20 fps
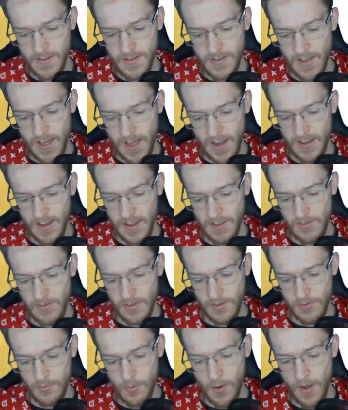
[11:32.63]
And
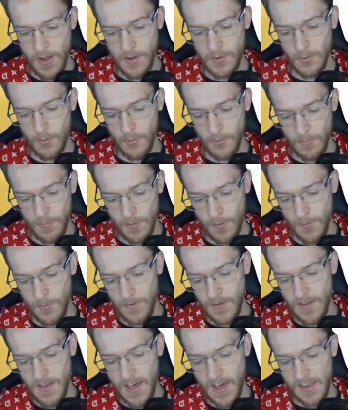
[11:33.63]
it's quite adorable.
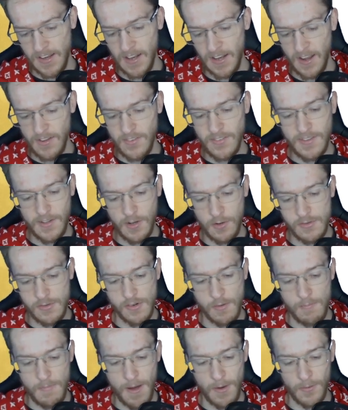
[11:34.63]
And he like steals
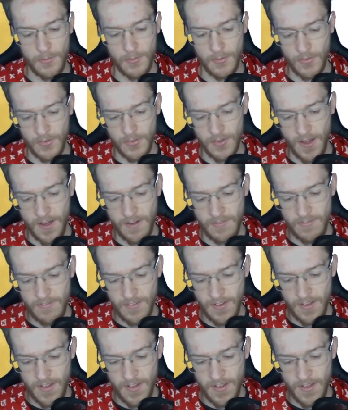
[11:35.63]
your mouse and stuff.